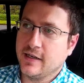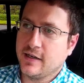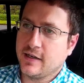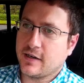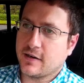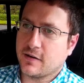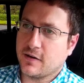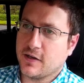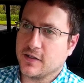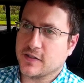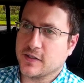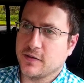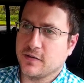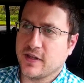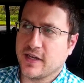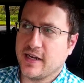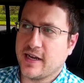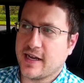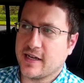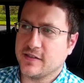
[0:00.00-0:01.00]
are also
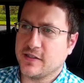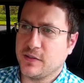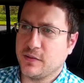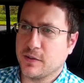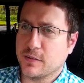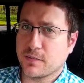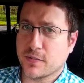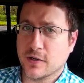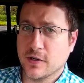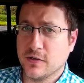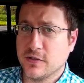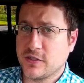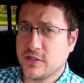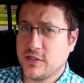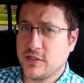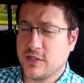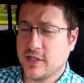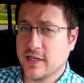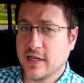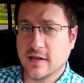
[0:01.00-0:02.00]
that as you
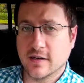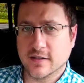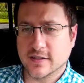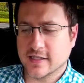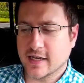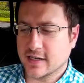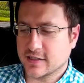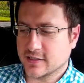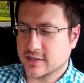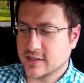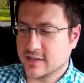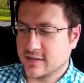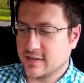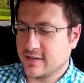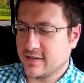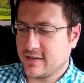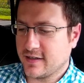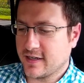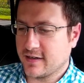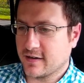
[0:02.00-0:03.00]
approach an intersection
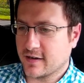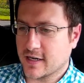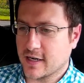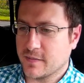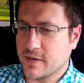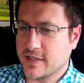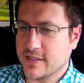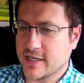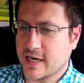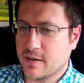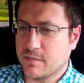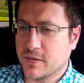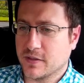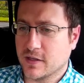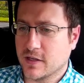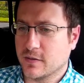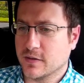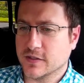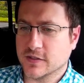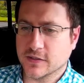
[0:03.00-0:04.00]
and are coming down
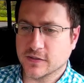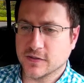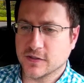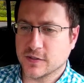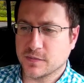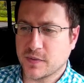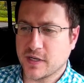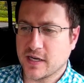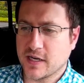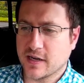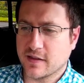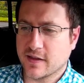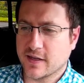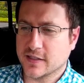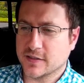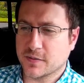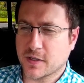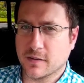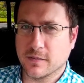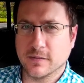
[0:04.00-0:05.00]
below a certain speed, I think
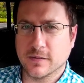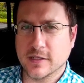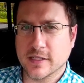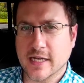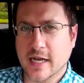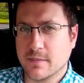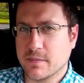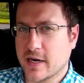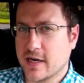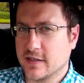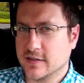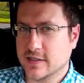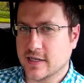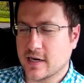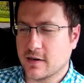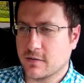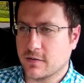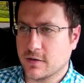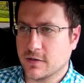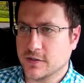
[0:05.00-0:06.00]
it's probably 10 miles an
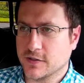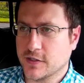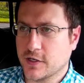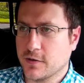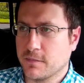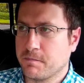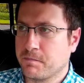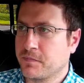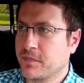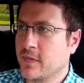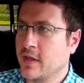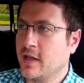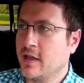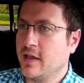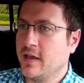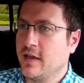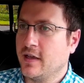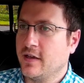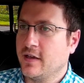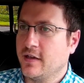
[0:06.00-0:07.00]
hour or so,
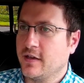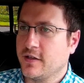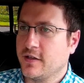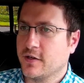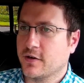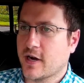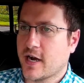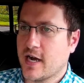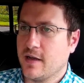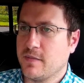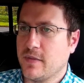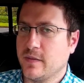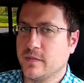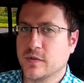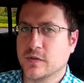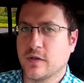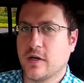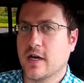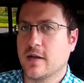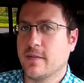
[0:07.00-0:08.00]
your high beams
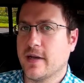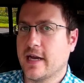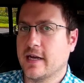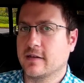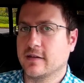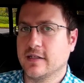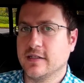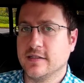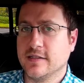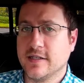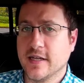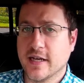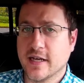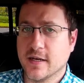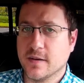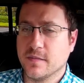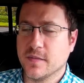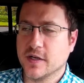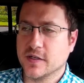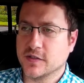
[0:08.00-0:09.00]
will automatically
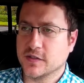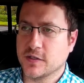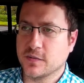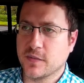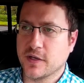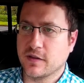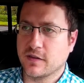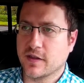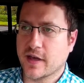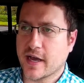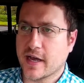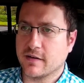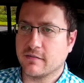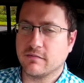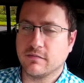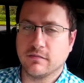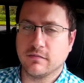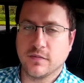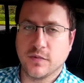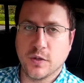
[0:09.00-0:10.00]
dim, assuming that
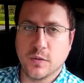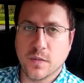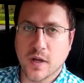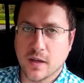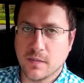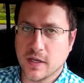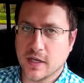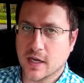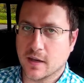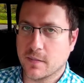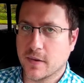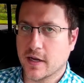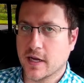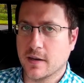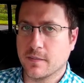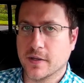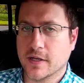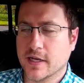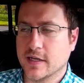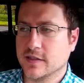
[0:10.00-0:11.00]
you may be coming
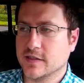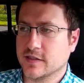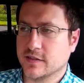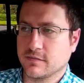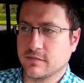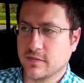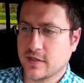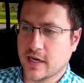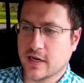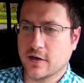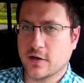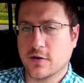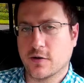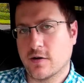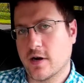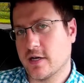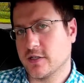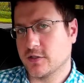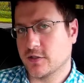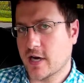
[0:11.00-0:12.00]
up against kind of
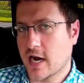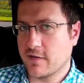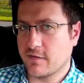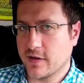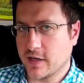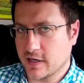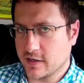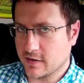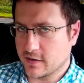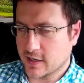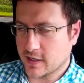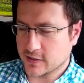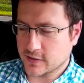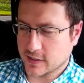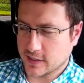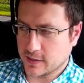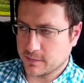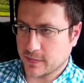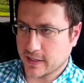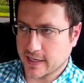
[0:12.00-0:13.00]
cross traffic and you're not
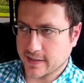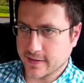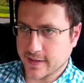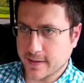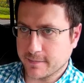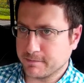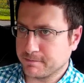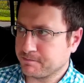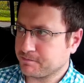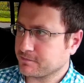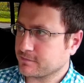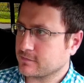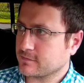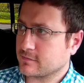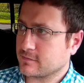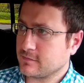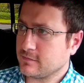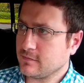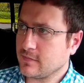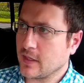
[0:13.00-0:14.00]
trying to blind them.
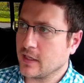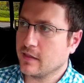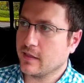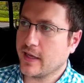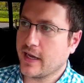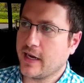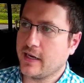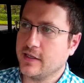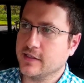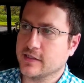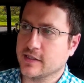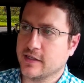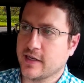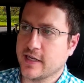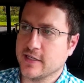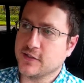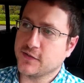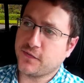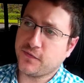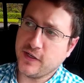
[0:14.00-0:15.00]
That is a
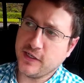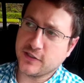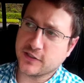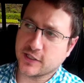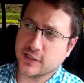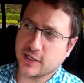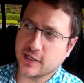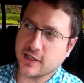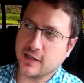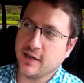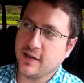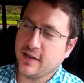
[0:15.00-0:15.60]
nice feature